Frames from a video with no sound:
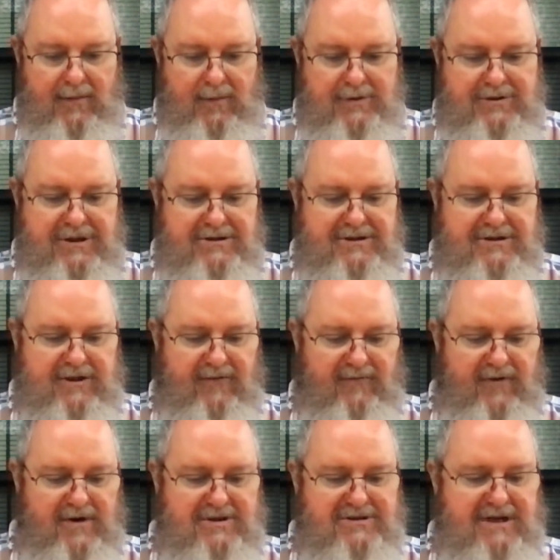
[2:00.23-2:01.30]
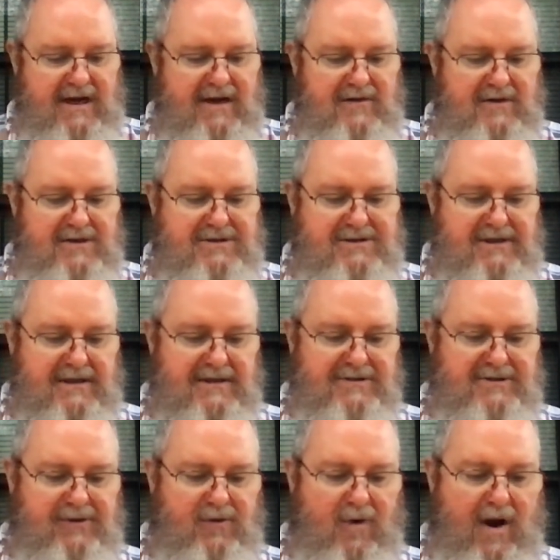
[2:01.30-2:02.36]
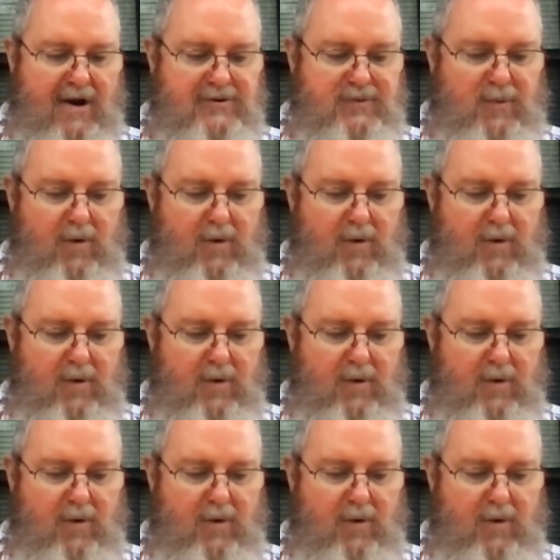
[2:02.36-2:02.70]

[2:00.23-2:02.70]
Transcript: When Jesus had finished saying these things, the crowds